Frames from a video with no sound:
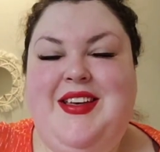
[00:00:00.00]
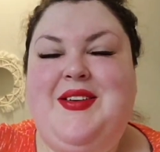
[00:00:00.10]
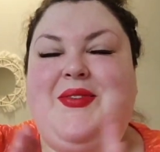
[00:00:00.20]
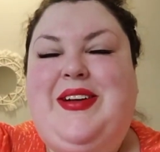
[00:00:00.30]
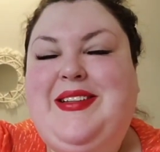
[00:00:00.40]

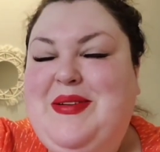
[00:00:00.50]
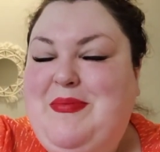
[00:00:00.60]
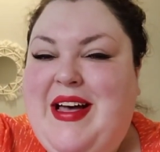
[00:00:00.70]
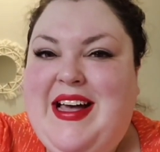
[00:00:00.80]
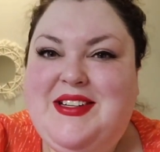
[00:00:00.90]
because she
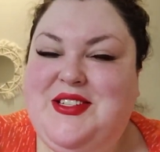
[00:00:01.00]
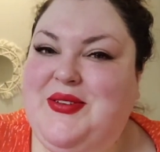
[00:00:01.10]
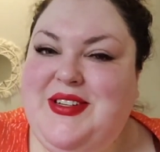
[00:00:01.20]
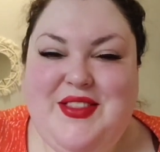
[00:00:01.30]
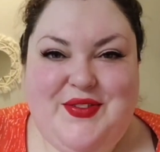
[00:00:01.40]
lies and
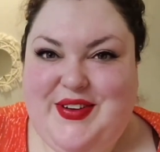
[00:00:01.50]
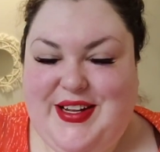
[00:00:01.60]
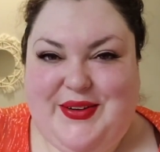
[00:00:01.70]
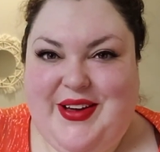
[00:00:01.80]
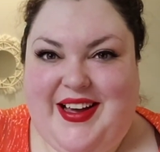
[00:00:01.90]
because
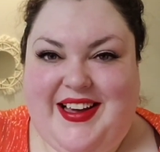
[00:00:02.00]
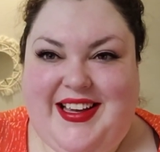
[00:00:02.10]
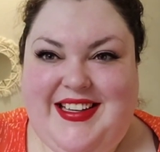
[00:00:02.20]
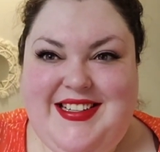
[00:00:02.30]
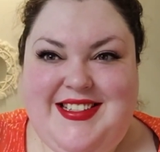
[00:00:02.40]

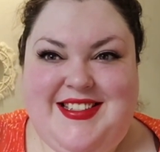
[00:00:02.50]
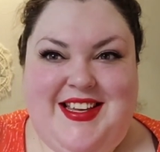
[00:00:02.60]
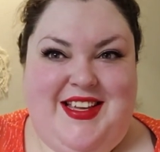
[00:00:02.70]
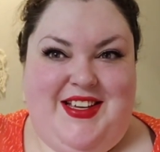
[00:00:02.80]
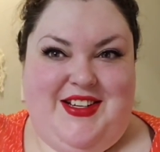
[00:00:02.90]

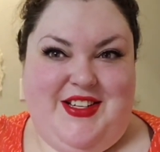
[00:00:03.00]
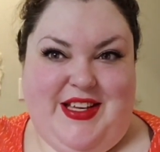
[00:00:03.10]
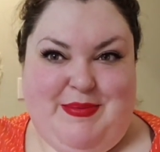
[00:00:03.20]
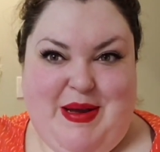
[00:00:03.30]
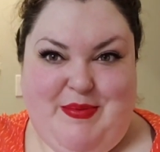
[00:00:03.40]
especially she
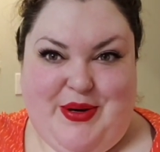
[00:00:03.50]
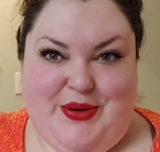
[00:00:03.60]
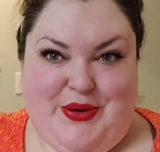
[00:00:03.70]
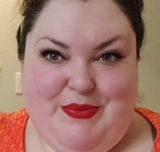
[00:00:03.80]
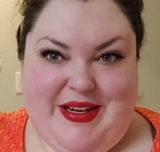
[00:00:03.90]
fakes
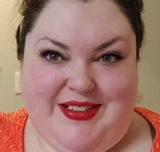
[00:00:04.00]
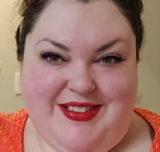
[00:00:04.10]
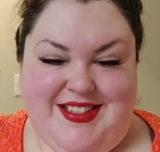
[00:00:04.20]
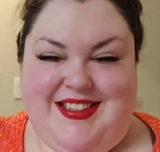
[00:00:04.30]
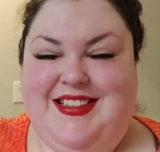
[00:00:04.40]
illnesses and
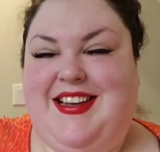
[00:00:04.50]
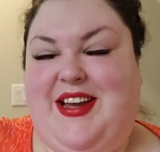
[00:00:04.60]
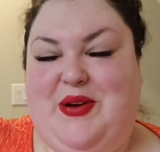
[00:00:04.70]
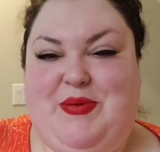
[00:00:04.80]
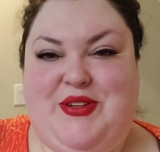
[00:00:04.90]
doesn't
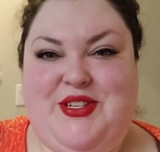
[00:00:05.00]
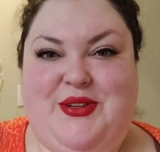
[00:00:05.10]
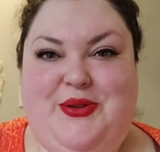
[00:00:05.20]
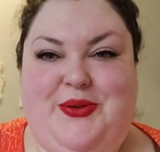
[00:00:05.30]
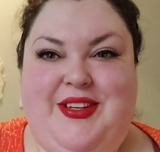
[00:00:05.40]
apologize for it.
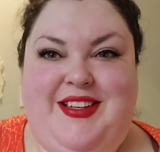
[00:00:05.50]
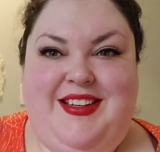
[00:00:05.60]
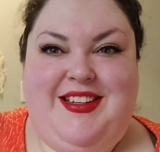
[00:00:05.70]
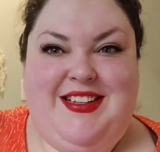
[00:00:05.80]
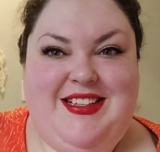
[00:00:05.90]
So
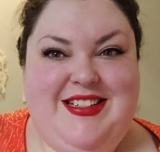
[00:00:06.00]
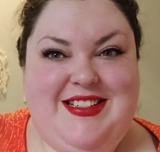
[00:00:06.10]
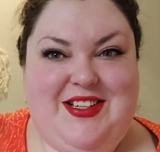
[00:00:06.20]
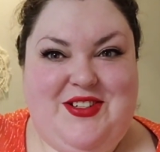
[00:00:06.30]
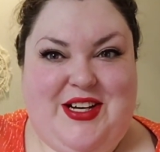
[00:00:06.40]
when I say it's
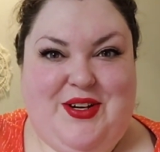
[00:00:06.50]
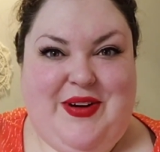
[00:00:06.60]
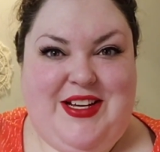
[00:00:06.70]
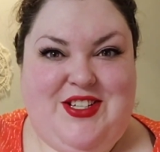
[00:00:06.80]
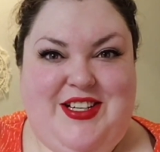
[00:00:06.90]
open and
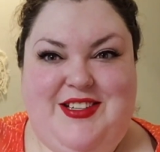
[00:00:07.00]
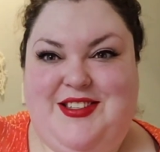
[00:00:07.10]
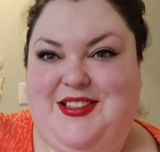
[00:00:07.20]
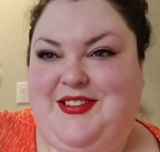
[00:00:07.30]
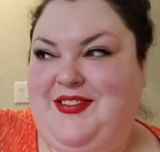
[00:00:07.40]
strong, it's
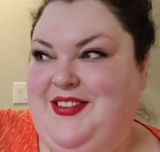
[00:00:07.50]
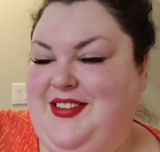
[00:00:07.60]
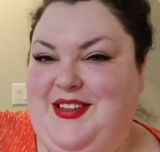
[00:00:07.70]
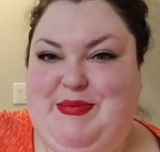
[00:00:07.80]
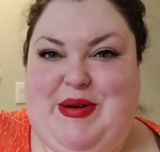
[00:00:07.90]
like
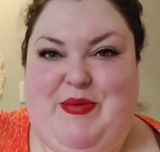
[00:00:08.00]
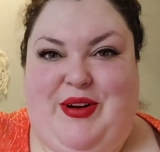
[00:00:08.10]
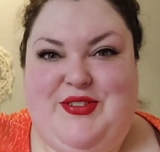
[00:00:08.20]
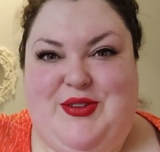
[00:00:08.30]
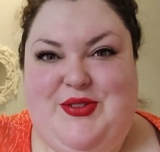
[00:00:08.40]
if you were
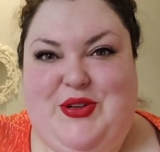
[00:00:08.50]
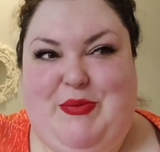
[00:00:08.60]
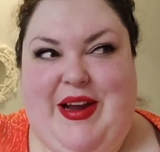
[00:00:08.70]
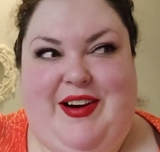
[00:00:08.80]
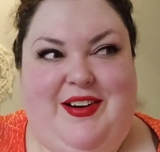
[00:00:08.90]
gonna give her
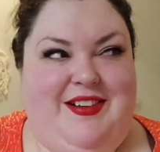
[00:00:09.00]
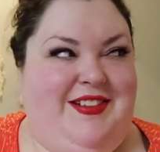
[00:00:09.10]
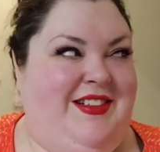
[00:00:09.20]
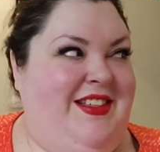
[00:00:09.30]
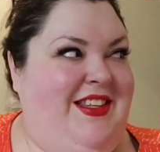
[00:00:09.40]
a
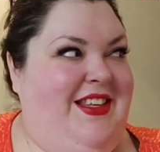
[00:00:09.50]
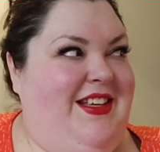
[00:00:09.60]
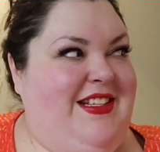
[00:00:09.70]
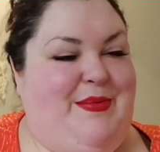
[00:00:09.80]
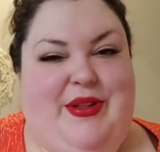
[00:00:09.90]
chance,
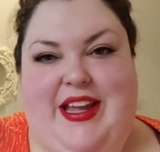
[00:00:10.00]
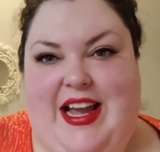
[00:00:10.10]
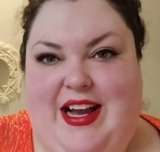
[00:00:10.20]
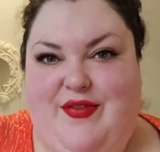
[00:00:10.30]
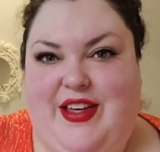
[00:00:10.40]
uh,
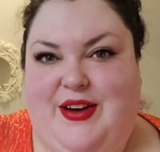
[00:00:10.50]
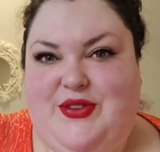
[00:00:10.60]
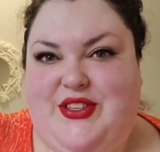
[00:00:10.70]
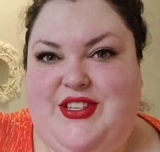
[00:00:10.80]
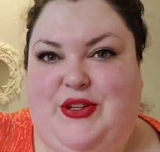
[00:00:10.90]
eh, the, the
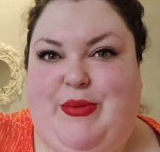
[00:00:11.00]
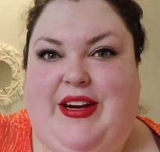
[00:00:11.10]
the thumbnail's